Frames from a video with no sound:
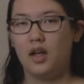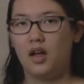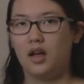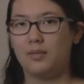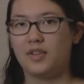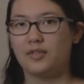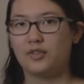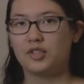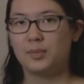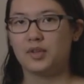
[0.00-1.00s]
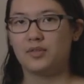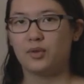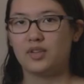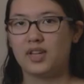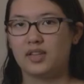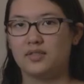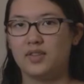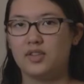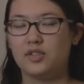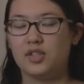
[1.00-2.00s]
The first book, Vortex
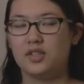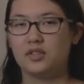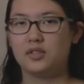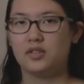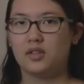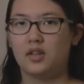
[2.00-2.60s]
Visions,